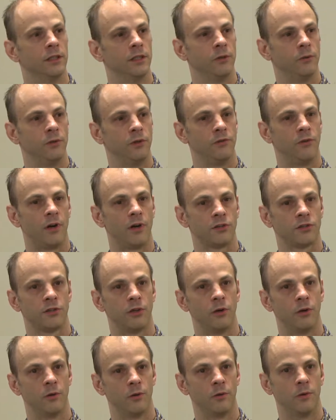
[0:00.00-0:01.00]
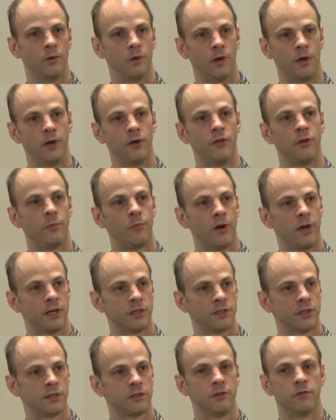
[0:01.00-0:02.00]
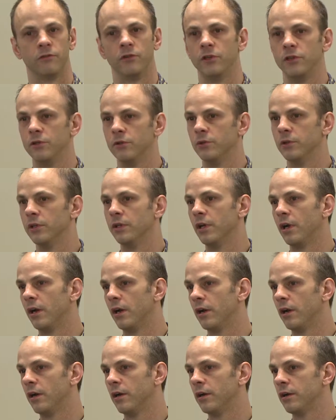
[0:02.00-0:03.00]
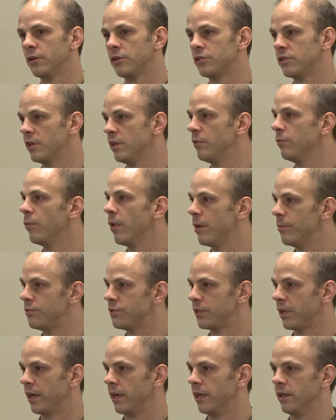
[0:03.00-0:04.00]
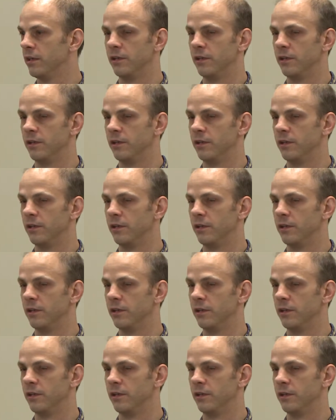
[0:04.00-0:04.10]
We've also are in the process of redoing our city website.